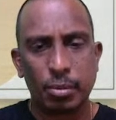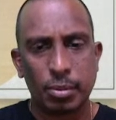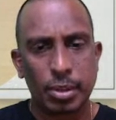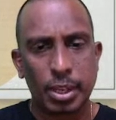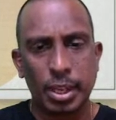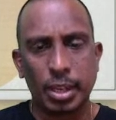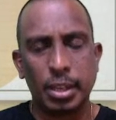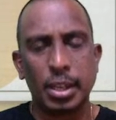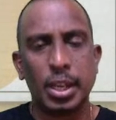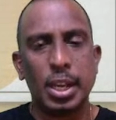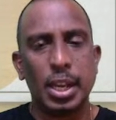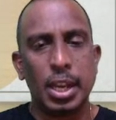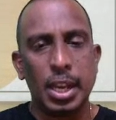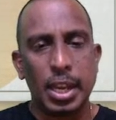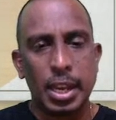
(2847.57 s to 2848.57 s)
Okay.
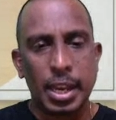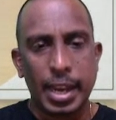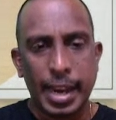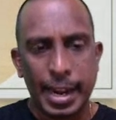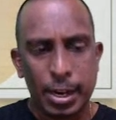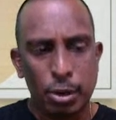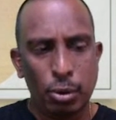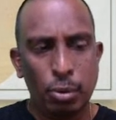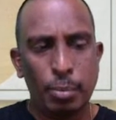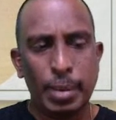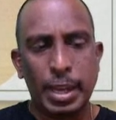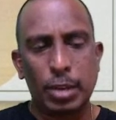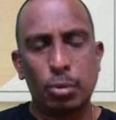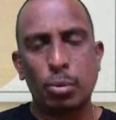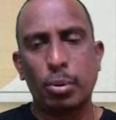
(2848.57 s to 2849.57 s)

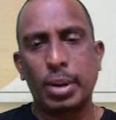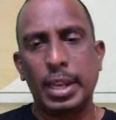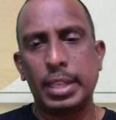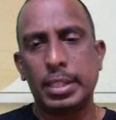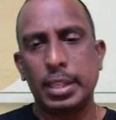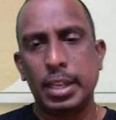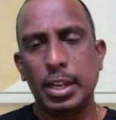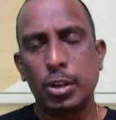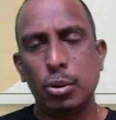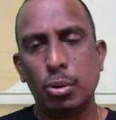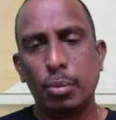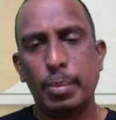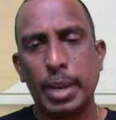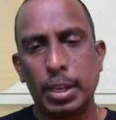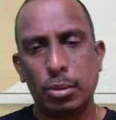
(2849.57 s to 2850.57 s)

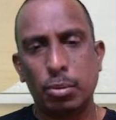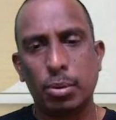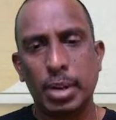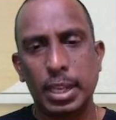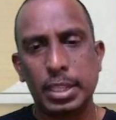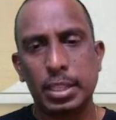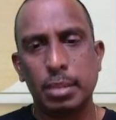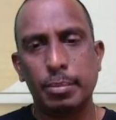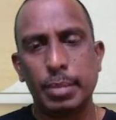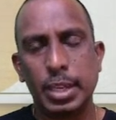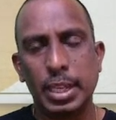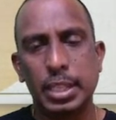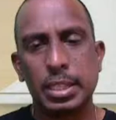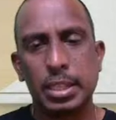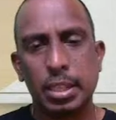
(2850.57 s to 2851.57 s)
Endomycorrhizae
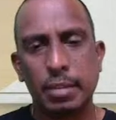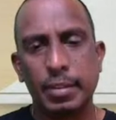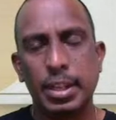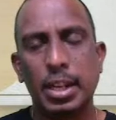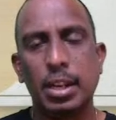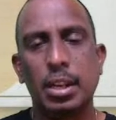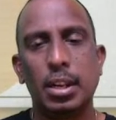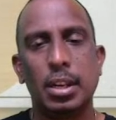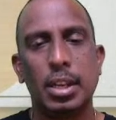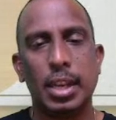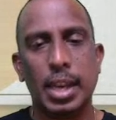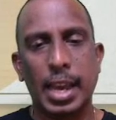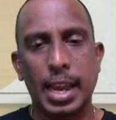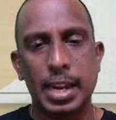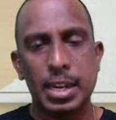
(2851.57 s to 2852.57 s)
means they will
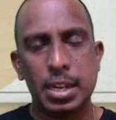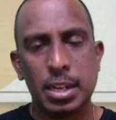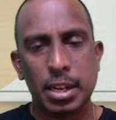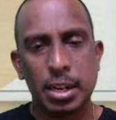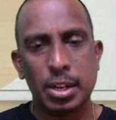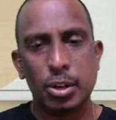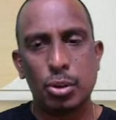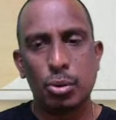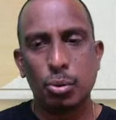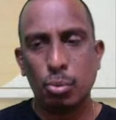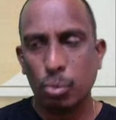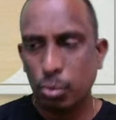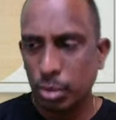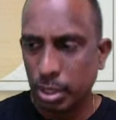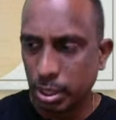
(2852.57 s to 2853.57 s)
enter
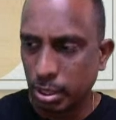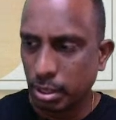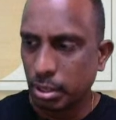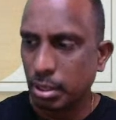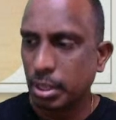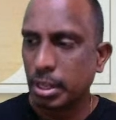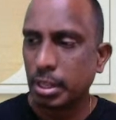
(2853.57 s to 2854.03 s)
into the